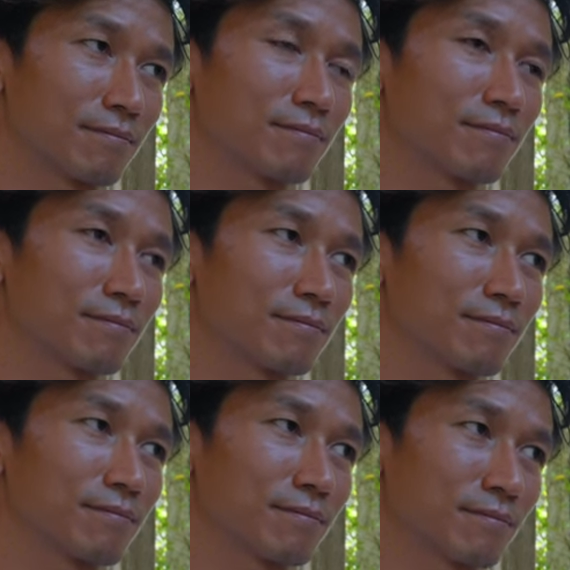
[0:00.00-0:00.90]

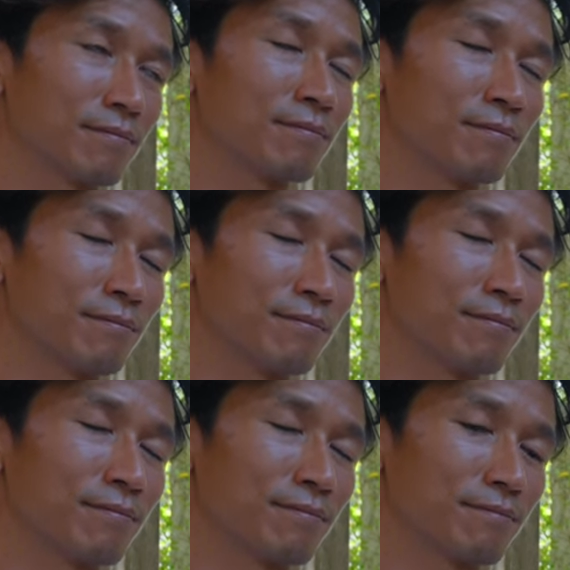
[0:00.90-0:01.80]

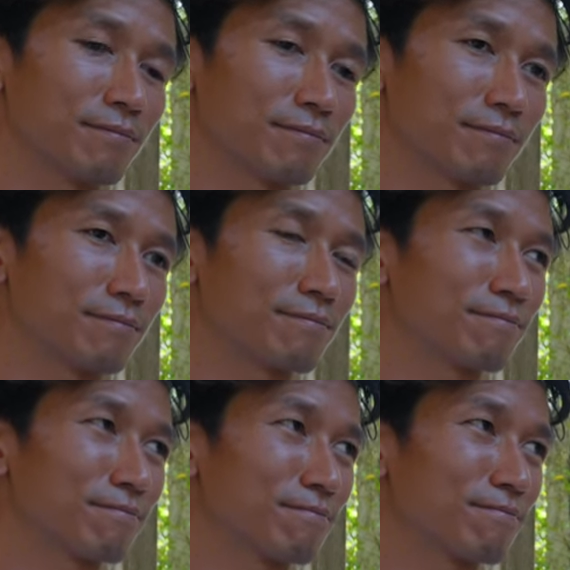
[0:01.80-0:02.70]

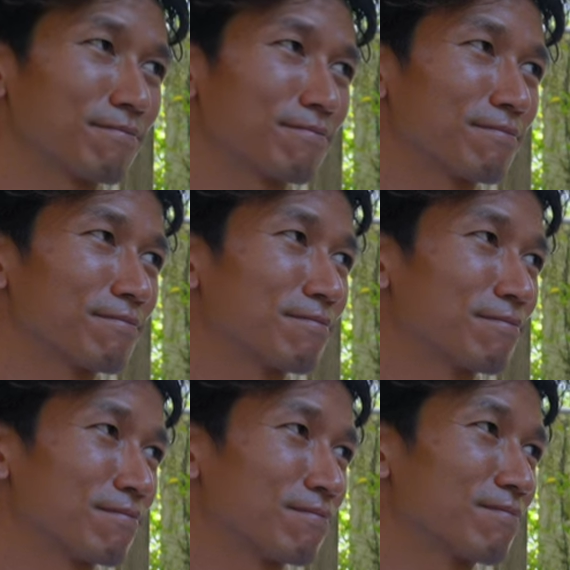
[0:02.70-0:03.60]

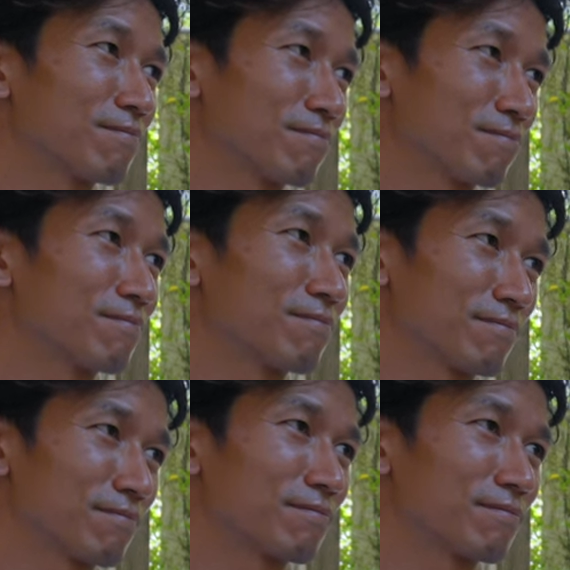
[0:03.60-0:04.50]

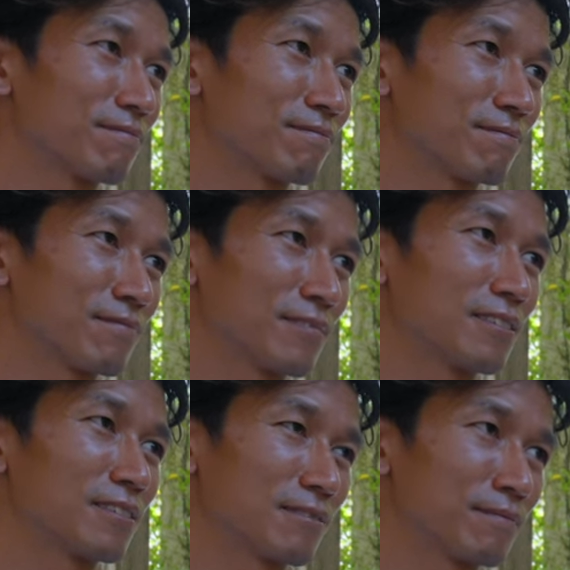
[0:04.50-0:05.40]

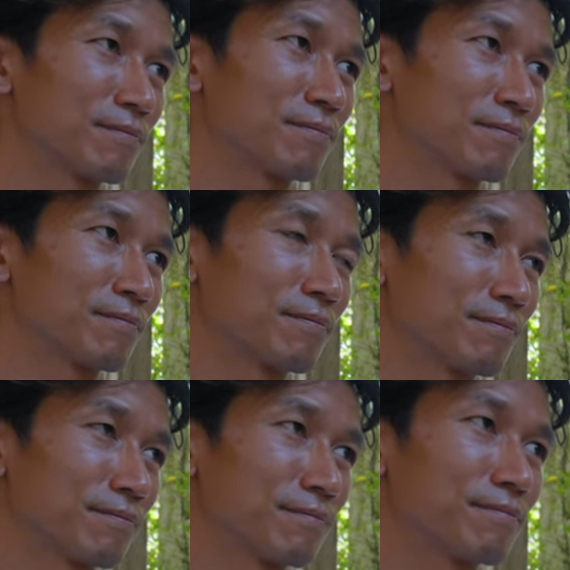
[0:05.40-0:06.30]

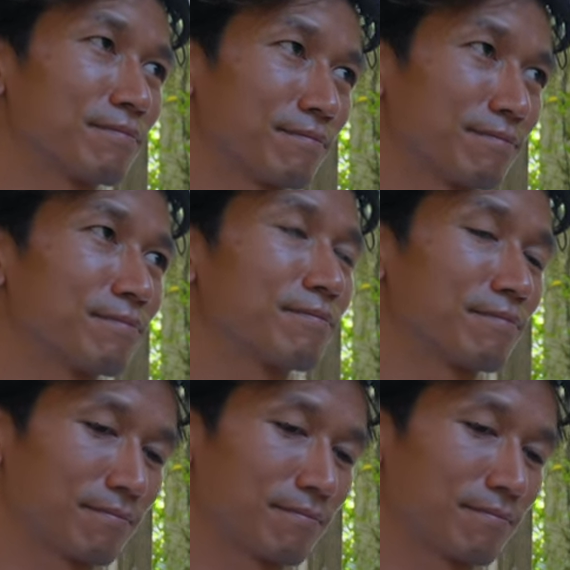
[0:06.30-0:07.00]
(silent)